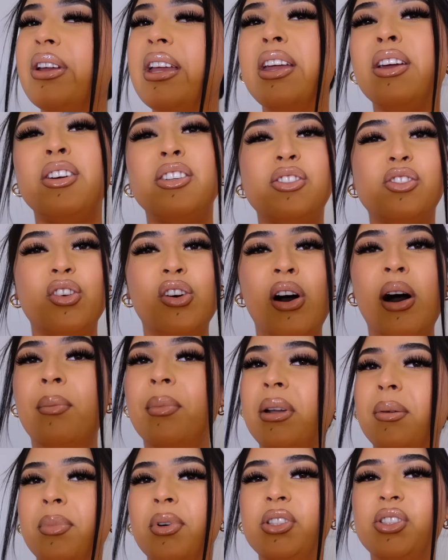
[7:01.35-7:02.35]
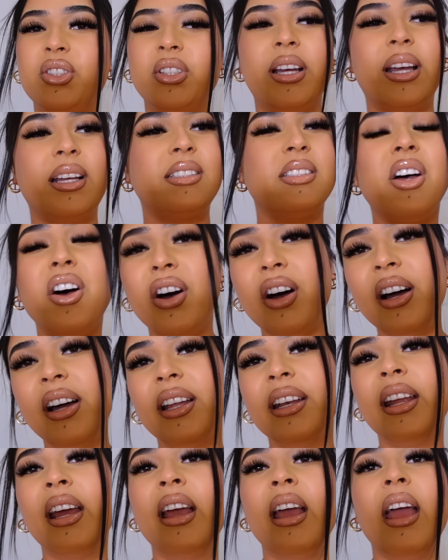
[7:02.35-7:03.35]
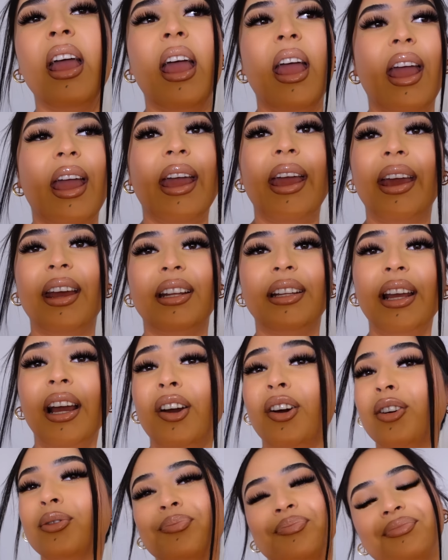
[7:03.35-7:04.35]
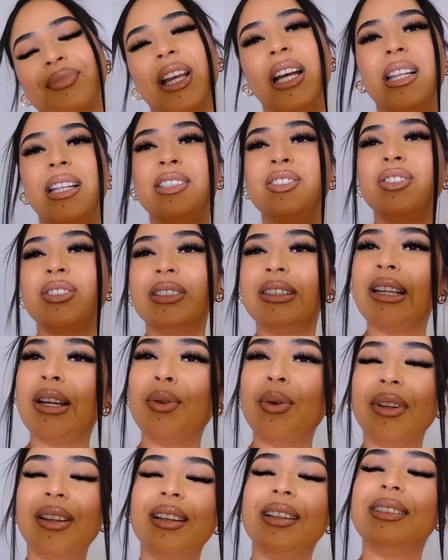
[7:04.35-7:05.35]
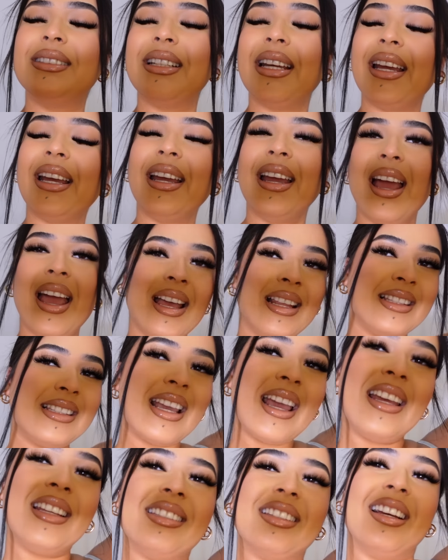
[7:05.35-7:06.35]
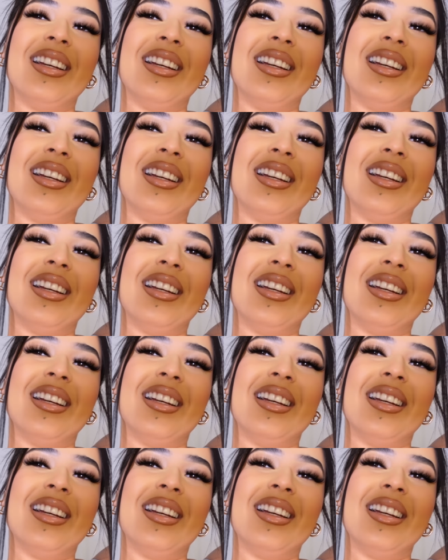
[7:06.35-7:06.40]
here, so I'm gonna put you guys on. And yeah, girl, let's just see where the day takes